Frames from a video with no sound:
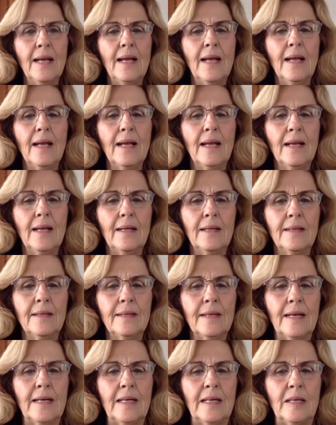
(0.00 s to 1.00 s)

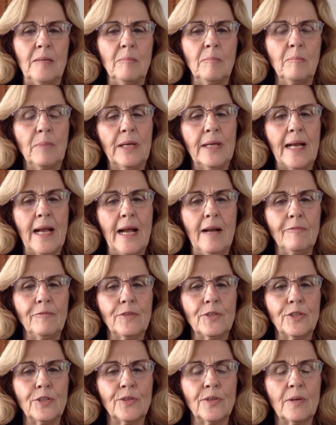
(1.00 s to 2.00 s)
And um, but
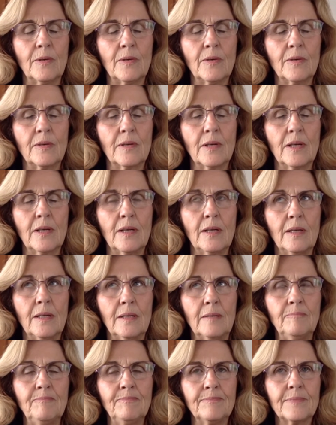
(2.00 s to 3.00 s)
after
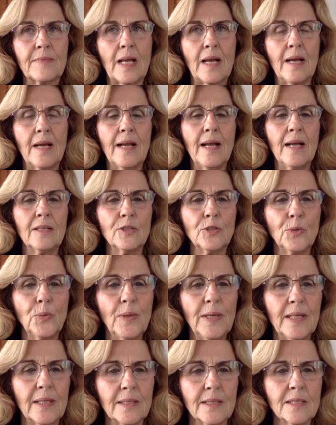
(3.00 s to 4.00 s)
uh, I had
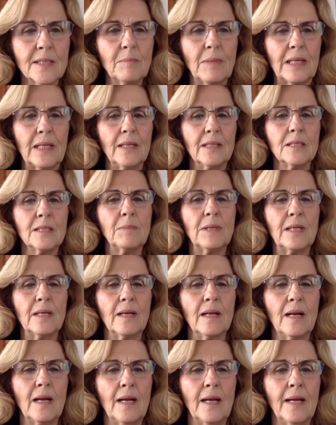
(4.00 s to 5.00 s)
twins. My husband and
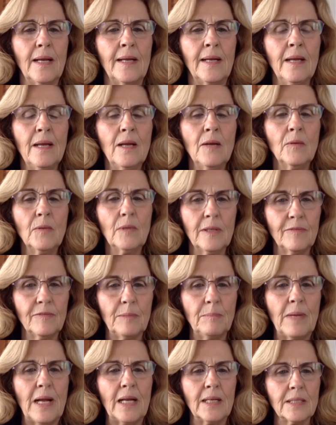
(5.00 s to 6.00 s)
I lived
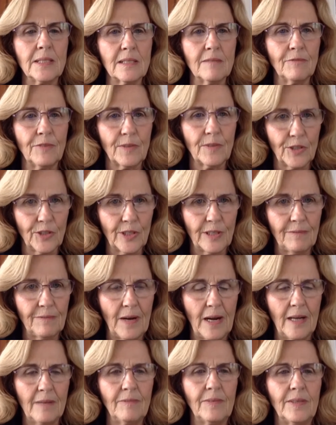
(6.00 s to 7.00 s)
in Madison for
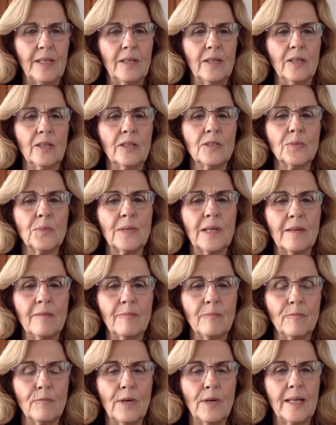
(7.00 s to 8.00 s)
35 years. We have
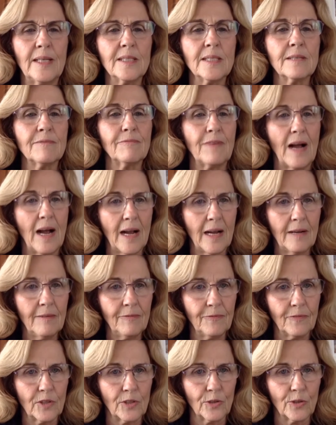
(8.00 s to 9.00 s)
raised five
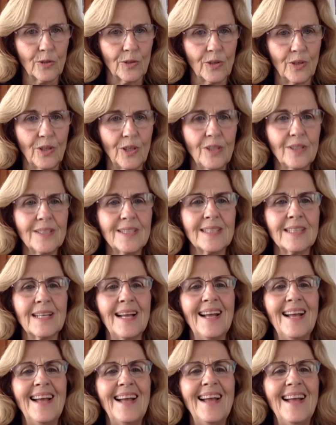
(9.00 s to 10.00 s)
girls,
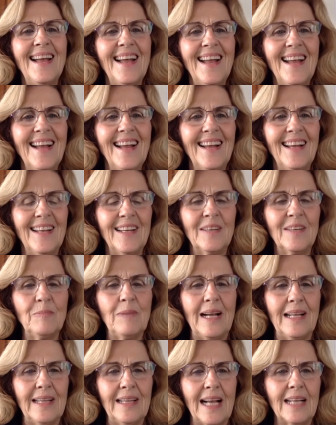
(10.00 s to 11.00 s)
and
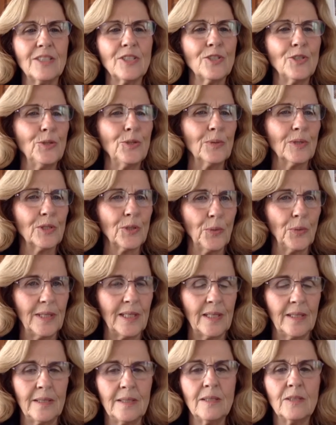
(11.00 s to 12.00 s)
my last two were
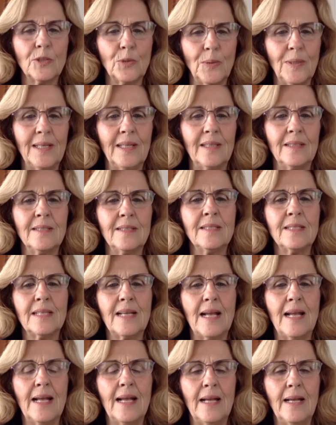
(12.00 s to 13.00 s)
twin twins.
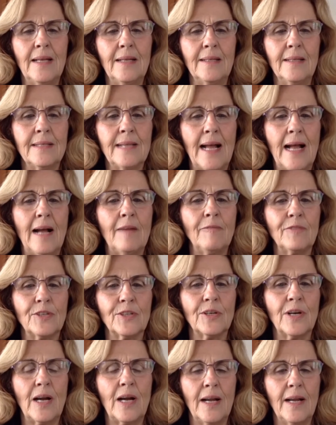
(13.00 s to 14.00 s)
And
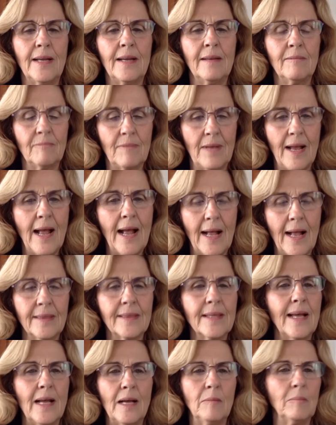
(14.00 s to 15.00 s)
after I had
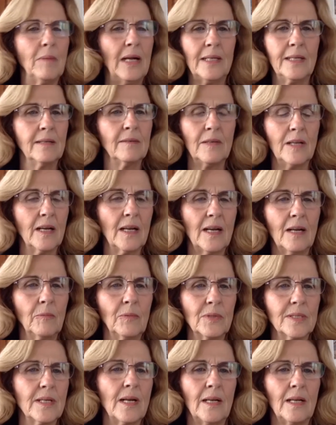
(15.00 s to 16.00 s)
them, I I
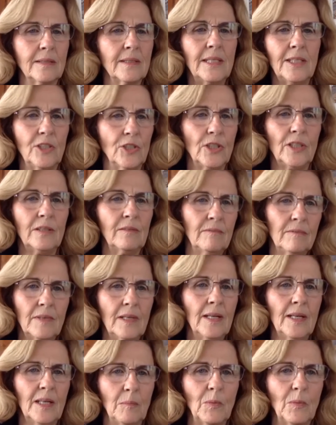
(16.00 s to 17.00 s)
was not teaching
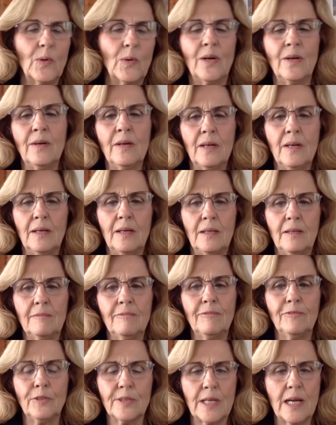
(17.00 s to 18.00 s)
anymore uh,
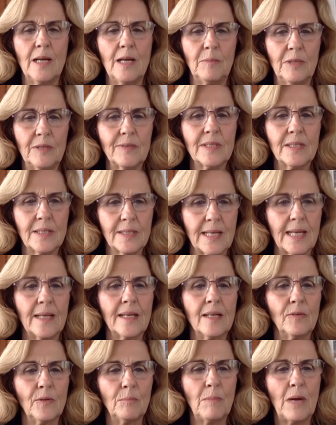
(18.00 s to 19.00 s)
full time. I was a stay at
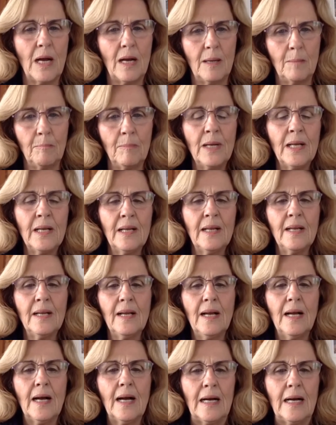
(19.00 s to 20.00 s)
home mom.
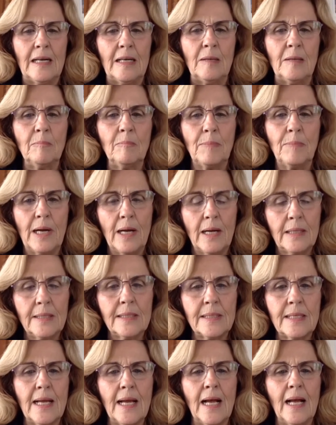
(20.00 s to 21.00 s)
Um,
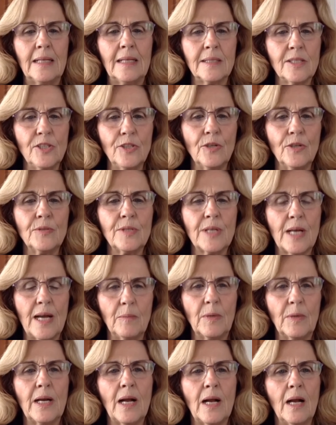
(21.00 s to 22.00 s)
but as you know,
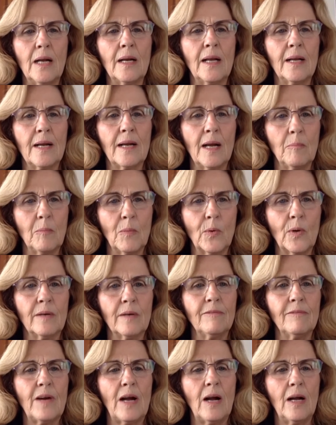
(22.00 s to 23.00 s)
time went on. I got more
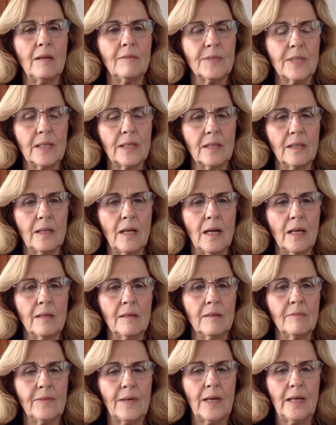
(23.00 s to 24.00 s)
involved in a lot
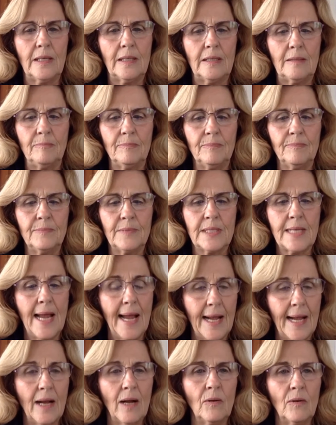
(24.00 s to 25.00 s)
of um,
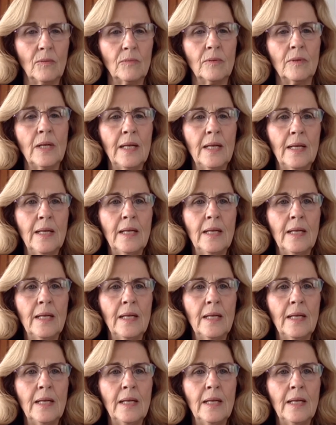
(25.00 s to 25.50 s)
town